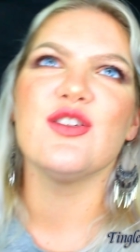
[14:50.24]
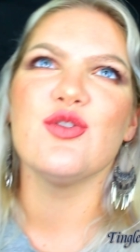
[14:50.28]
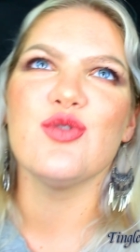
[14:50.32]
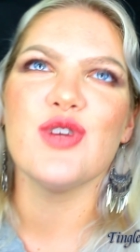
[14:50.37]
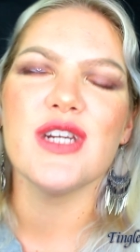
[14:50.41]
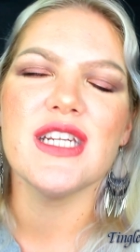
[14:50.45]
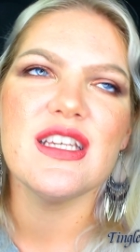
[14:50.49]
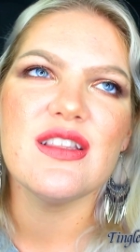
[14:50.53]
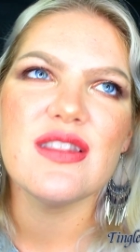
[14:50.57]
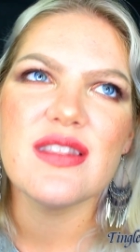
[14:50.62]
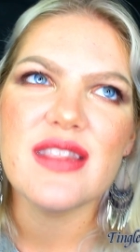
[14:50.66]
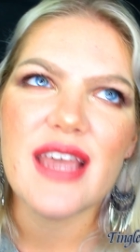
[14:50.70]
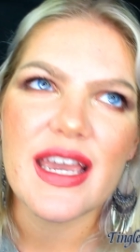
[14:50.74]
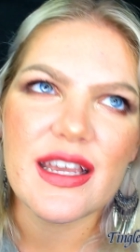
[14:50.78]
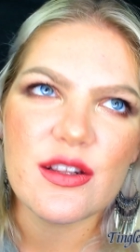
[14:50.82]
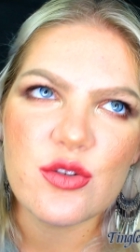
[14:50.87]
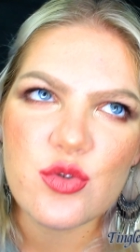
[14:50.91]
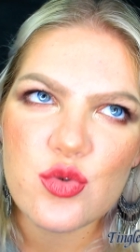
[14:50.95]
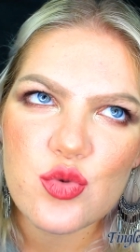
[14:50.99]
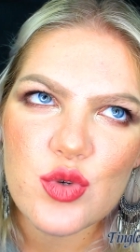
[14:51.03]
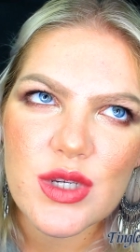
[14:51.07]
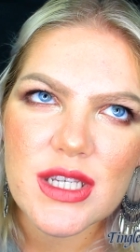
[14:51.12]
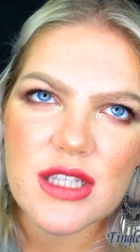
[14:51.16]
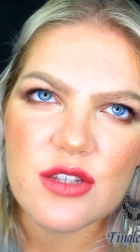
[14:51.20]
reading
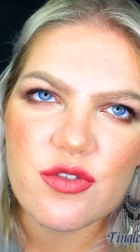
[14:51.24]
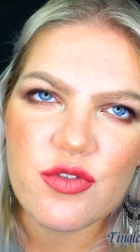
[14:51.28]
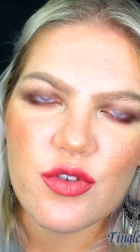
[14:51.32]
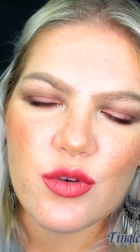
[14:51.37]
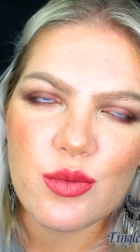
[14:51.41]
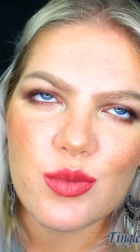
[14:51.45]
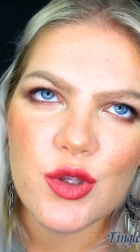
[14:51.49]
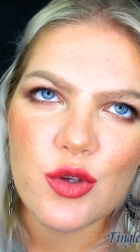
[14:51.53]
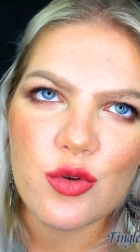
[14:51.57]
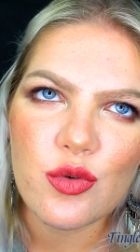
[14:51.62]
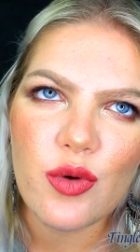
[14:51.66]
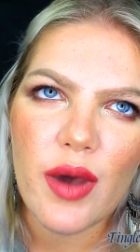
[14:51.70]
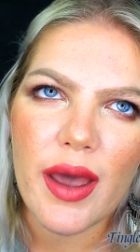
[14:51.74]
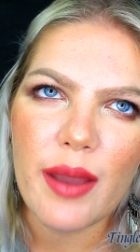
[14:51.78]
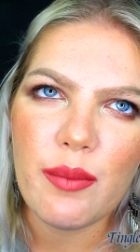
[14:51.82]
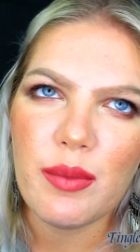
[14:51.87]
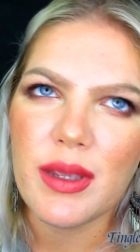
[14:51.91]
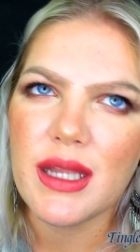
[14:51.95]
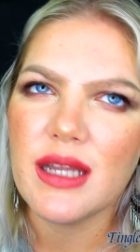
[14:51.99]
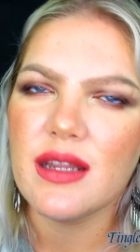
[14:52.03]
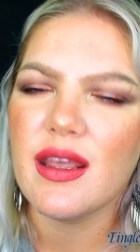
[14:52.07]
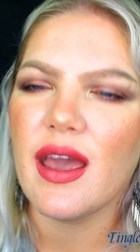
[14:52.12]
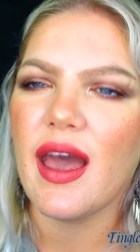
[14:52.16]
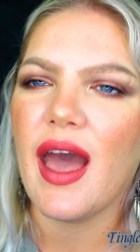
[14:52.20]
that tweet from you. I
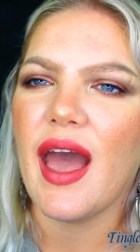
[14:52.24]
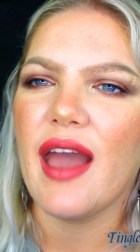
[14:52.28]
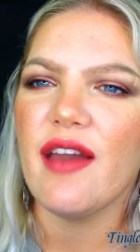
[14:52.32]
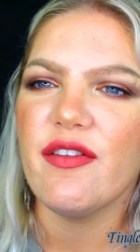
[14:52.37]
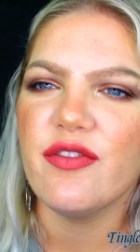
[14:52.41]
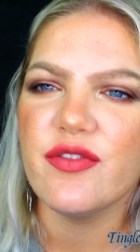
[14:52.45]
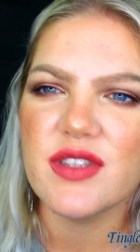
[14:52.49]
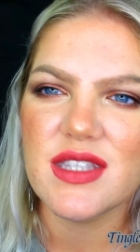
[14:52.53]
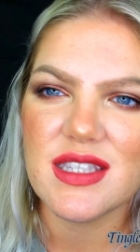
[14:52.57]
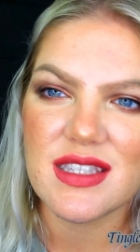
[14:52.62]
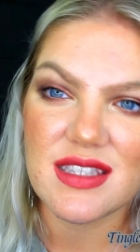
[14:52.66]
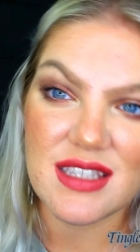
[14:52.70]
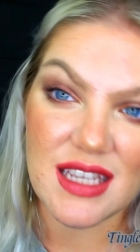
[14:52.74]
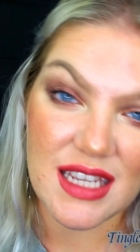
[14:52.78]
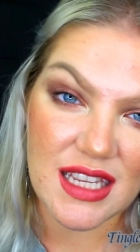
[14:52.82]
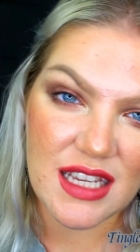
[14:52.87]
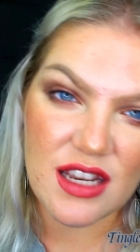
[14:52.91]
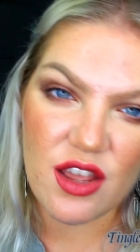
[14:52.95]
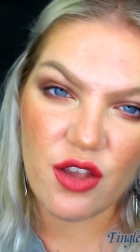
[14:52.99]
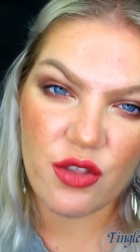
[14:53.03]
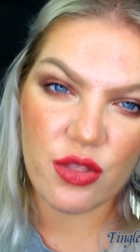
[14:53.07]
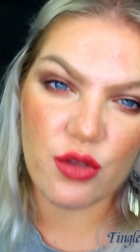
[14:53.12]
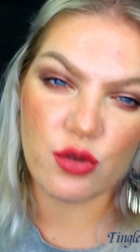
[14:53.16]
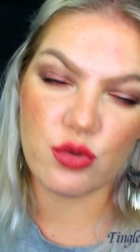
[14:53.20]
mean, I've
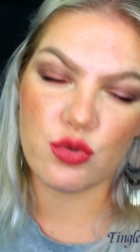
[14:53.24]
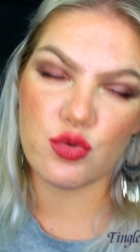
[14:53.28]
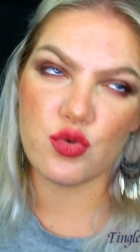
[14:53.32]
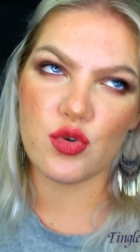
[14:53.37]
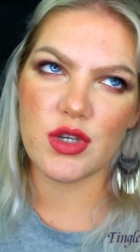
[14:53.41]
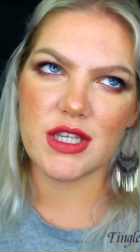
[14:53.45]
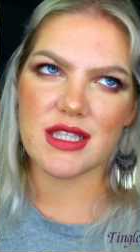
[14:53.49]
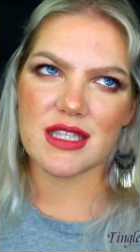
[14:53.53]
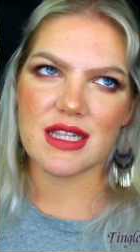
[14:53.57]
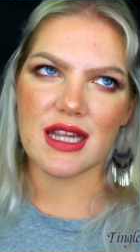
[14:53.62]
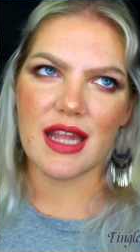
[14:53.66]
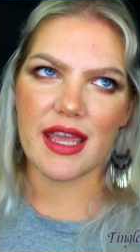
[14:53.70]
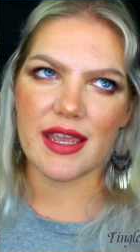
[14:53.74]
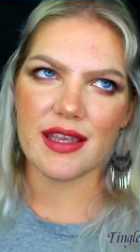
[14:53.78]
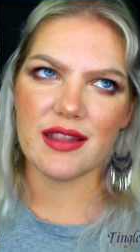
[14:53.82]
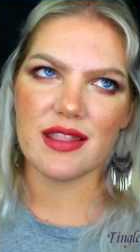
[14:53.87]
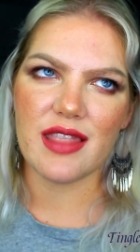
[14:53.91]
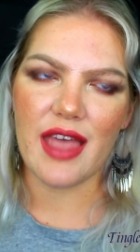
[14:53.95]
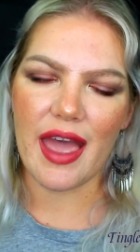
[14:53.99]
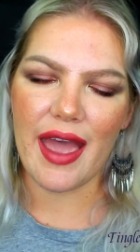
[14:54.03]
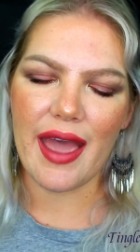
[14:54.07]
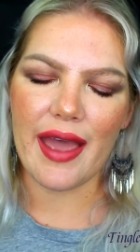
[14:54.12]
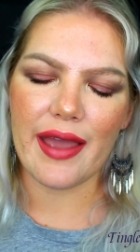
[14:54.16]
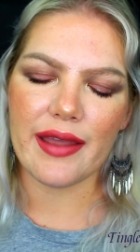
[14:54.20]
seen other tweets
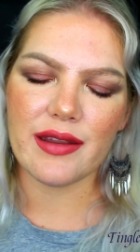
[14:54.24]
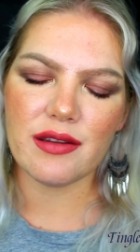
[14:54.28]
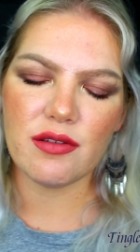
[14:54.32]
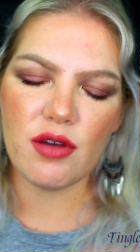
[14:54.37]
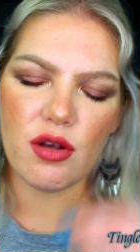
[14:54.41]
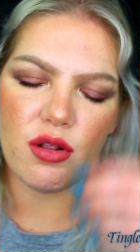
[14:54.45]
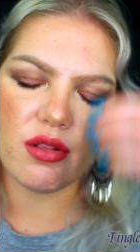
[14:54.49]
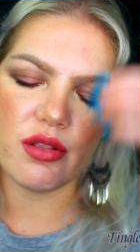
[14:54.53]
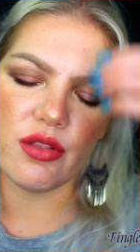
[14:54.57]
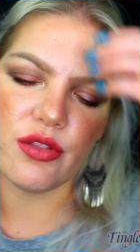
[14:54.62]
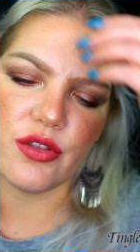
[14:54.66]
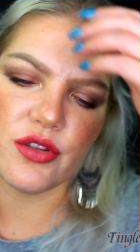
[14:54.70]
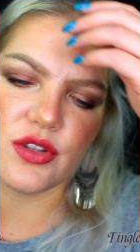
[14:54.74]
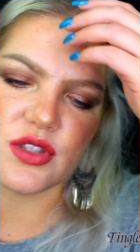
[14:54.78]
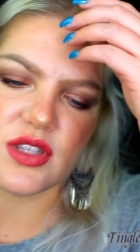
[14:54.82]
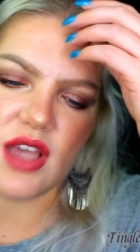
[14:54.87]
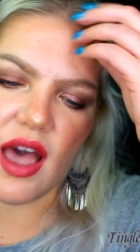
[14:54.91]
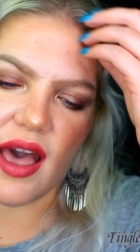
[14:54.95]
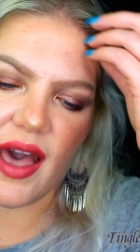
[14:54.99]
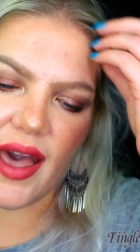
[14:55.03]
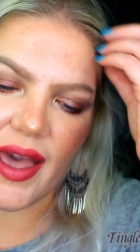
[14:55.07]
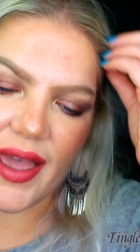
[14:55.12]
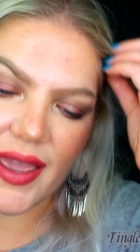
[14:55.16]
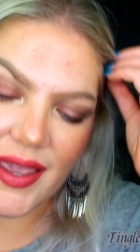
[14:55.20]
like that all the
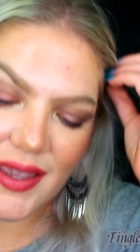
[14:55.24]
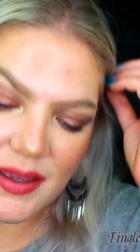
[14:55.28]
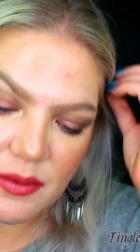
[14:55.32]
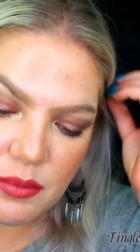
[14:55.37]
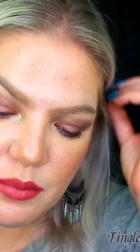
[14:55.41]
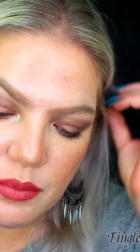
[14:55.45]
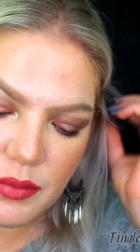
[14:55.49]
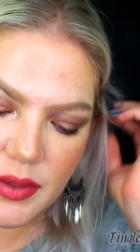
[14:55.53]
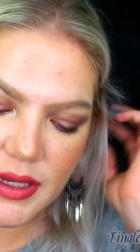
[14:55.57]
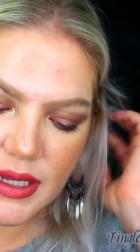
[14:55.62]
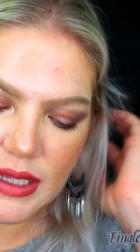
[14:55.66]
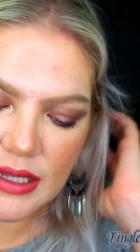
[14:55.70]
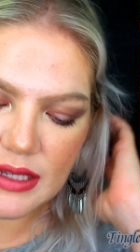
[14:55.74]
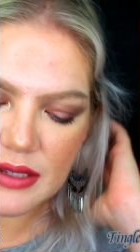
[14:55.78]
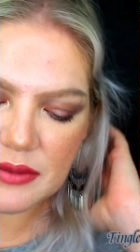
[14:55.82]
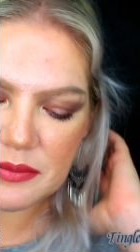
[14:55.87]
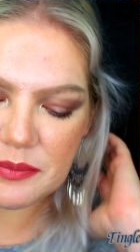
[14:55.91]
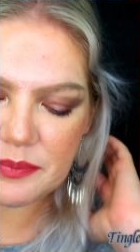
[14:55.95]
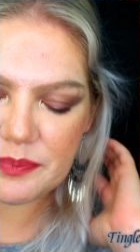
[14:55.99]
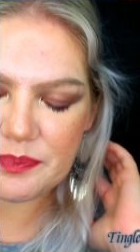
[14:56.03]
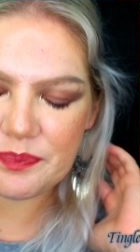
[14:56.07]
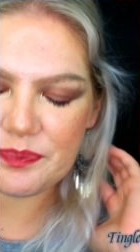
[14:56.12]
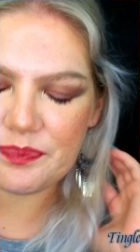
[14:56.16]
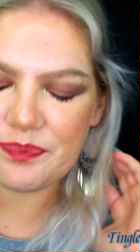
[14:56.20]
time, but
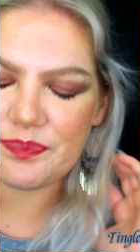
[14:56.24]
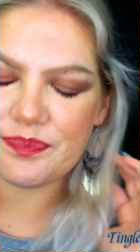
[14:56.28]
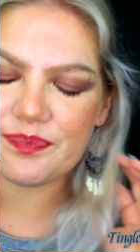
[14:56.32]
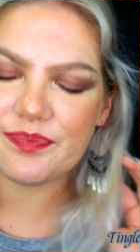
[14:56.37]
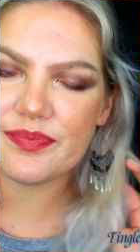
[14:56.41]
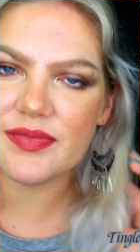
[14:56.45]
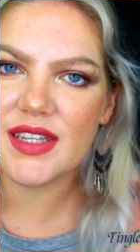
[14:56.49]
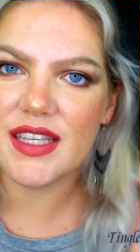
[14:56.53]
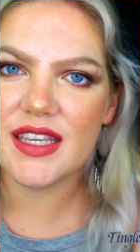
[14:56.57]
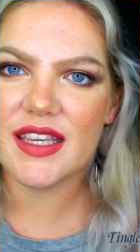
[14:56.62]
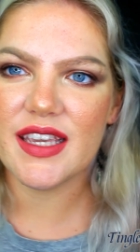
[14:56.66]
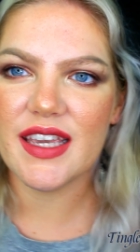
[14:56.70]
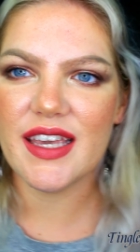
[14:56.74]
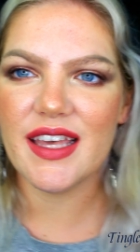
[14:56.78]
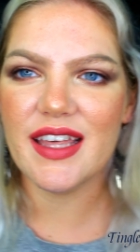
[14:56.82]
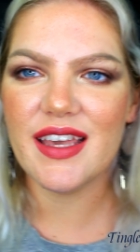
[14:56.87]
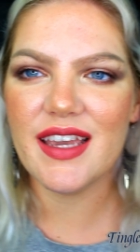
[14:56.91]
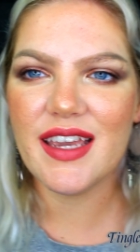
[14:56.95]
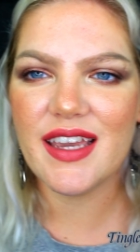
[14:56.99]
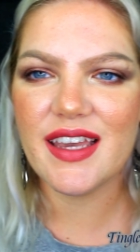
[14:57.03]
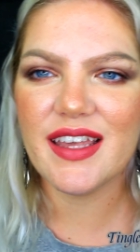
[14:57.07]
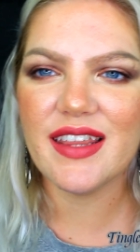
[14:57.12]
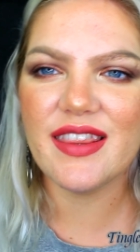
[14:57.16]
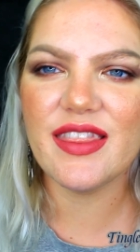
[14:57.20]

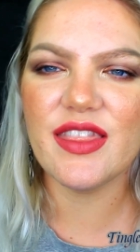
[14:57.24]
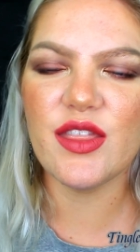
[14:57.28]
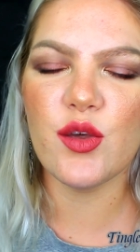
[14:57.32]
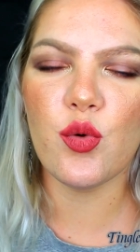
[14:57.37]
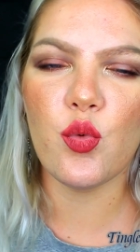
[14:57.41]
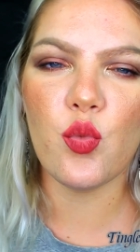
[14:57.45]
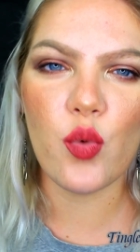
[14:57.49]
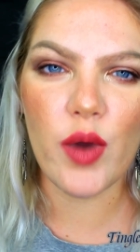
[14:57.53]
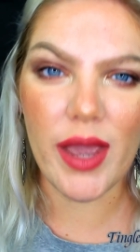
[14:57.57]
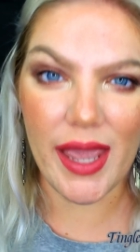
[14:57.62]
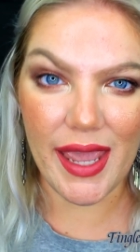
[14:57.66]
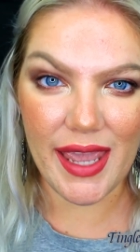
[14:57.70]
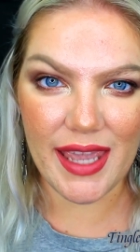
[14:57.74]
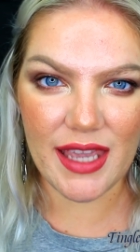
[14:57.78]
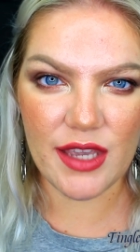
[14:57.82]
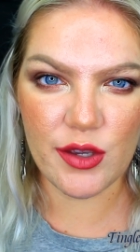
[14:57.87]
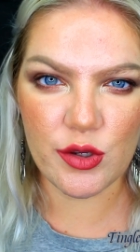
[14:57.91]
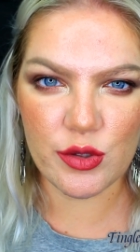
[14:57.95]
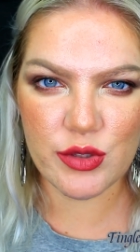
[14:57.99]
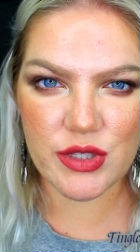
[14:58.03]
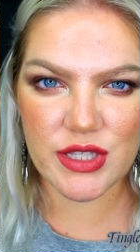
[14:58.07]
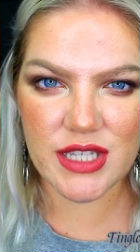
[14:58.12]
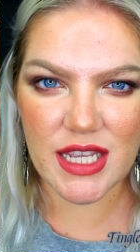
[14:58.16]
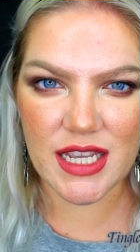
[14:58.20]
the way
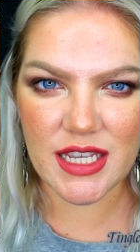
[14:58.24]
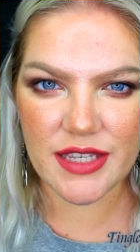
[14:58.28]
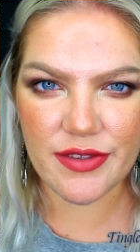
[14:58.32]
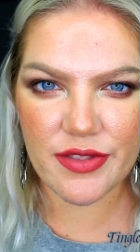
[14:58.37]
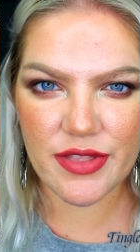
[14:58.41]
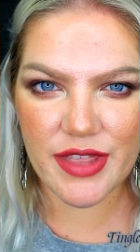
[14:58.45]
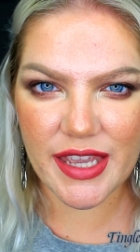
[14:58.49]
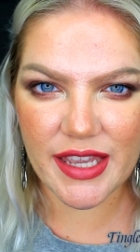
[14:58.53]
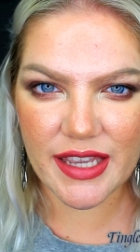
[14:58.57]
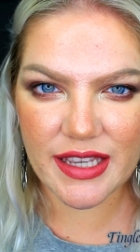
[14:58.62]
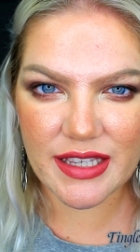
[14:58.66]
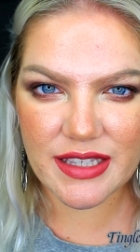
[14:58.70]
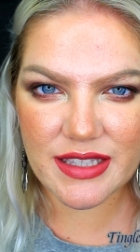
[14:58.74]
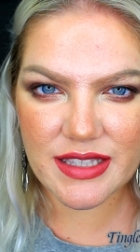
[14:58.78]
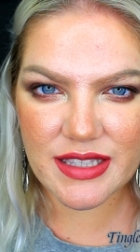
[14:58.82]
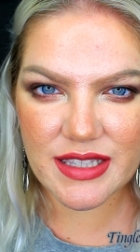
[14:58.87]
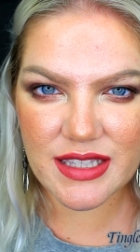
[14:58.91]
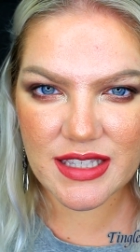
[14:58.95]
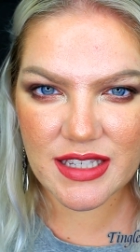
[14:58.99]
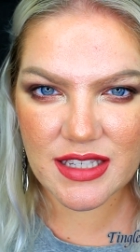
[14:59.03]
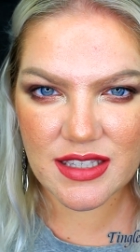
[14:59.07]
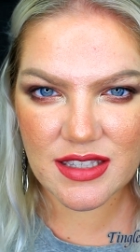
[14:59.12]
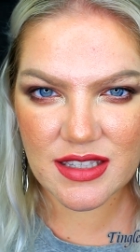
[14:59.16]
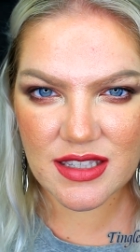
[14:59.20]
you say
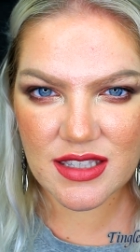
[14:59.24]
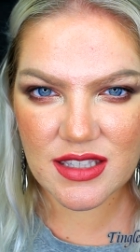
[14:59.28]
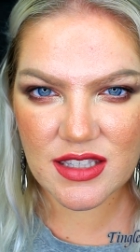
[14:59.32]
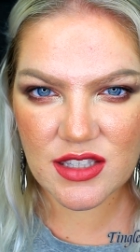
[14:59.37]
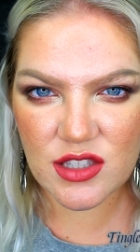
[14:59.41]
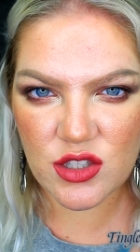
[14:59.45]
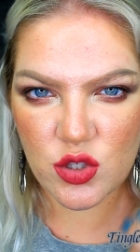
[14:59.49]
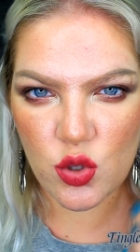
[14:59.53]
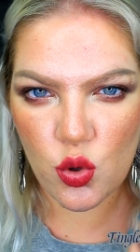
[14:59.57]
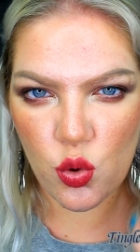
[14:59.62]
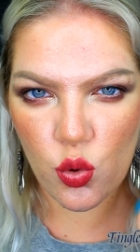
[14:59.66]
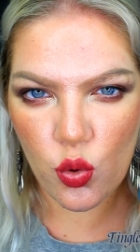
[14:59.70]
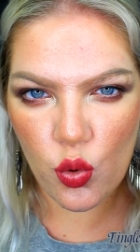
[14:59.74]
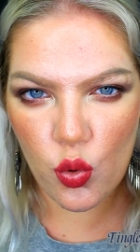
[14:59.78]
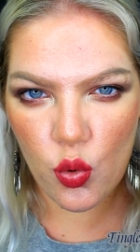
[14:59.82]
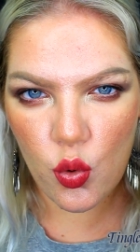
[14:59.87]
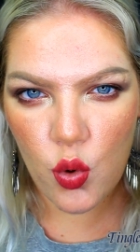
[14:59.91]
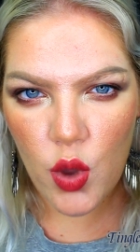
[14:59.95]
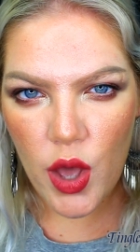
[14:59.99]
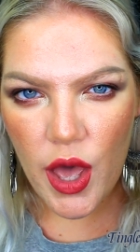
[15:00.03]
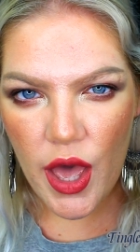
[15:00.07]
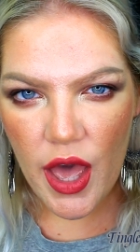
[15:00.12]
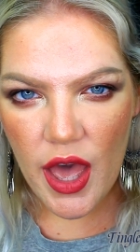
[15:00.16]
things is so